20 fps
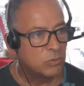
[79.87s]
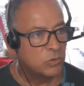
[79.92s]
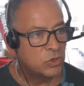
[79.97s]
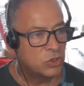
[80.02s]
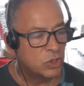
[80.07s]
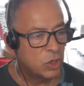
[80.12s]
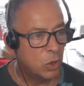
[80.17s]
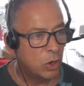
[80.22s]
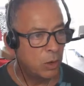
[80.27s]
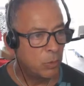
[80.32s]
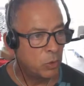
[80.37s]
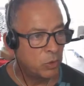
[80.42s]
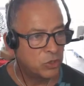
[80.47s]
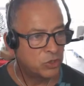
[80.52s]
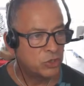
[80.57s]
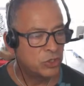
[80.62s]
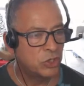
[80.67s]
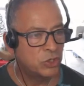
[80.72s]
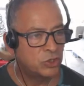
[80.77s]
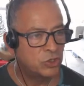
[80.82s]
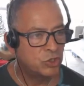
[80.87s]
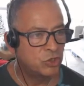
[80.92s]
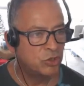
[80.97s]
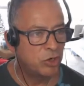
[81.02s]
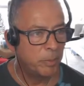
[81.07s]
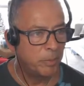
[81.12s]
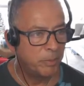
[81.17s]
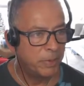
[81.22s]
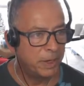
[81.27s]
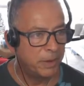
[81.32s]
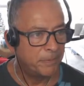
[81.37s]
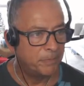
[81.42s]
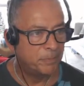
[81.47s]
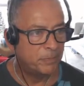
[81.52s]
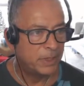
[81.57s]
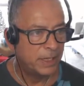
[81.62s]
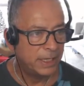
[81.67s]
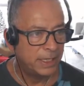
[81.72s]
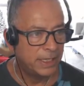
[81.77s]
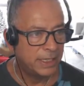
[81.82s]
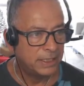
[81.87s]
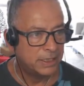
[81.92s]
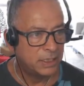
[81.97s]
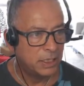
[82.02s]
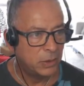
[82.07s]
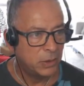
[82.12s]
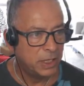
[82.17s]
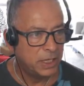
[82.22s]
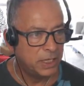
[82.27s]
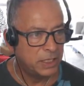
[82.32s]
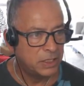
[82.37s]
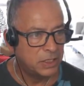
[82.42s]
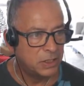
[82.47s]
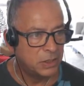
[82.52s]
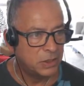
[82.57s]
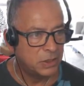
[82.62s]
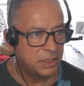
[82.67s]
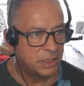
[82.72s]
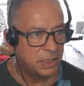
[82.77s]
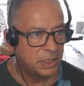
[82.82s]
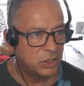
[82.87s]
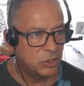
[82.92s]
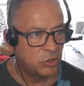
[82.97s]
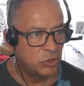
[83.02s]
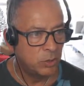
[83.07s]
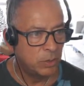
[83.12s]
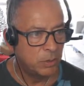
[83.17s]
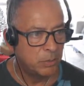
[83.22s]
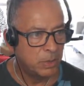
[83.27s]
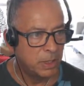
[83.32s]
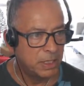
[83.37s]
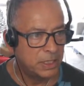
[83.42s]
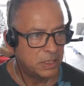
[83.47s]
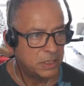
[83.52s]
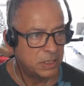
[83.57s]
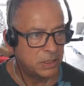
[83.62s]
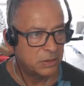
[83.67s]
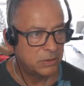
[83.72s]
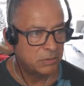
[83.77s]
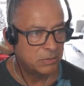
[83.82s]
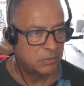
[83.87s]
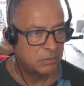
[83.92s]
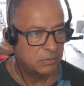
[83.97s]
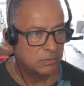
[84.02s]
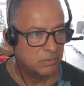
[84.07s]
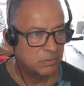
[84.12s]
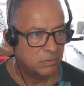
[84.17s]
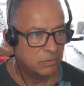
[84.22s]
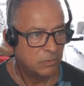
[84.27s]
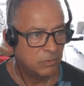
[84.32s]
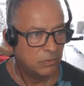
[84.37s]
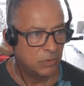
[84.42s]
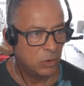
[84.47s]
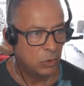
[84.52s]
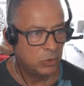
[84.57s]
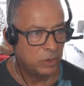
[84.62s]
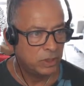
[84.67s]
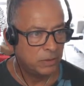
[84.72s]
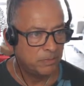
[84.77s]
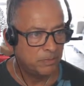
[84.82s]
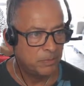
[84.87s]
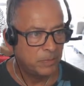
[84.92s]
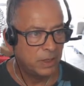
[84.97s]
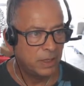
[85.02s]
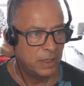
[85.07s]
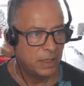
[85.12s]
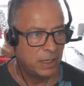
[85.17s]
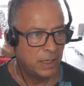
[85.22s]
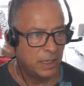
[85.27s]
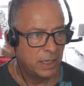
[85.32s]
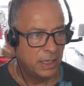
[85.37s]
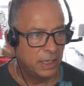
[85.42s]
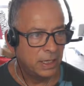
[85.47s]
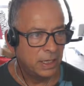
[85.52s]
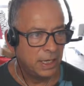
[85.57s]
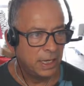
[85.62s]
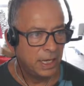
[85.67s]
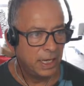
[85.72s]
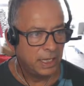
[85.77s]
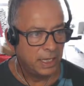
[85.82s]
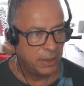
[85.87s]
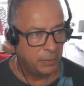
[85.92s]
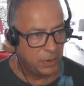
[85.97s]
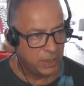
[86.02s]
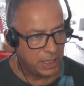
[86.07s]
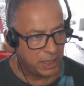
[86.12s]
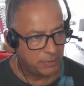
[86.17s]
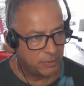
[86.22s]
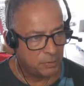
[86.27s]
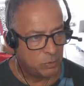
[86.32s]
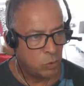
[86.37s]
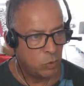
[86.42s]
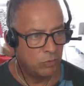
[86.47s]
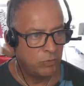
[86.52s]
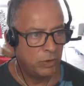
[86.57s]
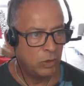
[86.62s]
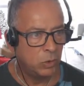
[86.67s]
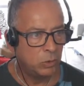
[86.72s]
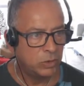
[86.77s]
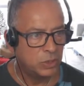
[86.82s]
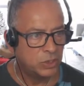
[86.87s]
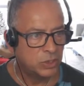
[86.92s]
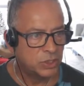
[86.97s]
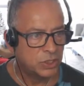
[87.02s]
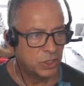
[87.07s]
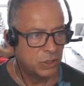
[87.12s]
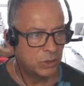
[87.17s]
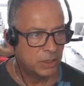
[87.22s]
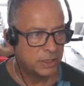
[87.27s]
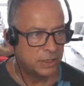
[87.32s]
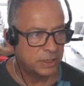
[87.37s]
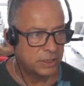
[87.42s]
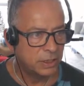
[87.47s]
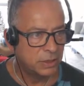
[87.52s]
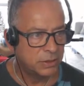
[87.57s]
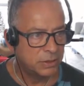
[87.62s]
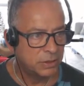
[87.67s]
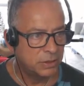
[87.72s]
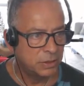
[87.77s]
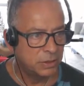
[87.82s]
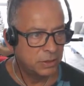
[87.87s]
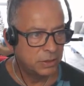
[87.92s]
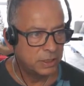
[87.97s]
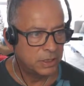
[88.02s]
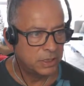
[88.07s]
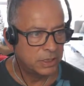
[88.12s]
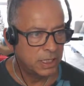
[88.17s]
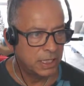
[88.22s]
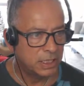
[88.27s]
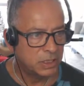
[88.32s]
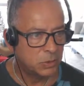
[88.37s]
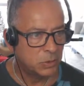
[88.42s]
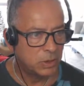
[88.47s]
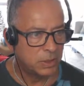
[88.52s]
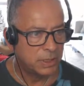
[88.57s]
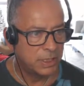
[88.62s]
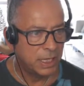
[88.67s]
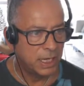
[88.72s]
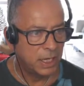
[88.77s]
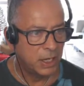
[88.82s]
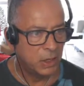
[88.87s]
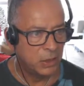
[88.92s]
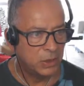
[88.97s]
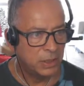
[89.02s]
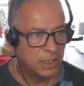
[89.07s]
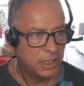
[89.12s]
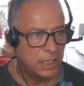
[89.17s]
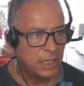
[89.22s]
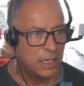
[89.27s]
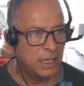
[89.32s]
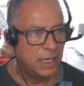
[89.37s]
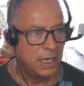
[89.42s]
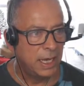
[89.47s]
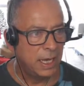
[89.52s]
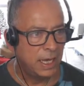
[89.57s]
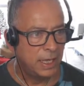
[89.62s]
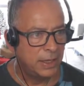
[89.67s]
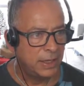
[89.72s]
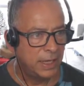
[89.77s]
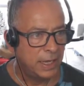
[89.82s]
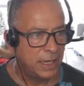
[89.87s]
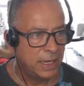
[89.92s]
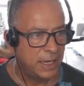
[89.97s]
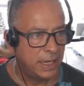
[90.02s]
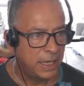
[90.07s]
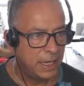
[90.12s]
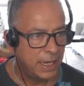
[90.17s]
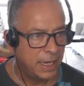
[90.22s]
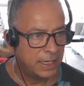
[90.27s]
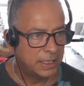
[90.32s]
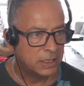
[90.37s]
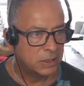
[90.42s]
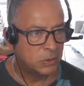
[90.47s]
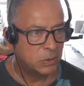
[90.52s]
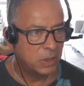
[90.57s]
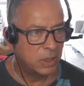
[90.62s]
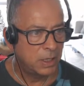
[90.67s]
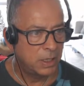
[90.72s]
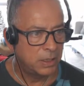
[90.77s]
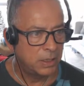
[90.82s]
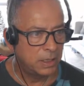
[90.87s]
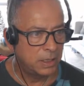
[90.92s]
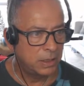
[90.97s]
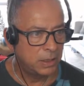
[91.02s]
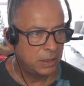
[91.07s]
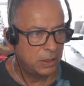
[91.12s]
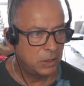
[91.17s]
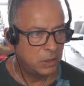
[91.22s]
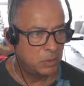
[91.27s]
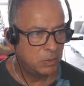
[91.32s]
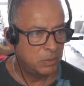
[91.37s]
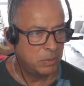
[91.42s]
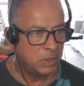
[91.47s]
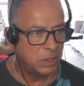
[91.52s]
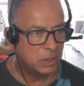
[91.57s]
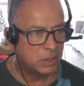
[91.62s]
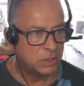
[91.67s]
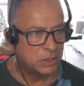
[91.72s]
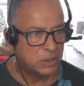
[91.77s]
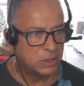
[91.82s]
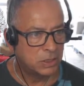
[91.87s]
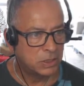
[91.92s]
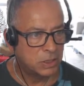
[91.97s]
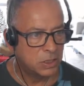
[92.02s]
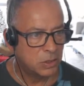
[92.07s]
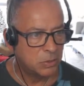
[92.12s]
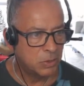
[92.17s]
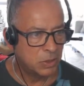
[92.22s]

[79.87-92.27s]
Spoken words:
So I want to search trumpet. And let's go into the drum and bass folder. And then we get more folders. So let's go to this next one down. And then next one, loop master